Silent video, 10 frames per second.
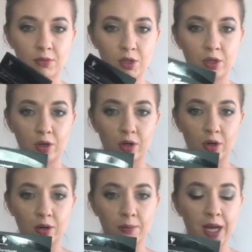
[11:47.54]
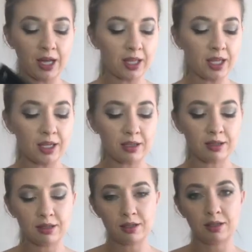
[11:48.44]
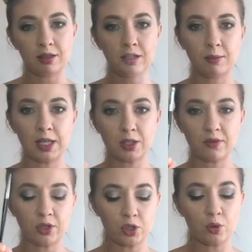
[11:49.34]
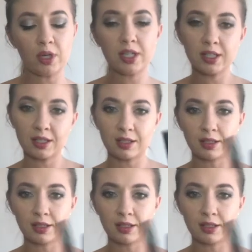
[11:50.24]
Your palette, pencil of your choice.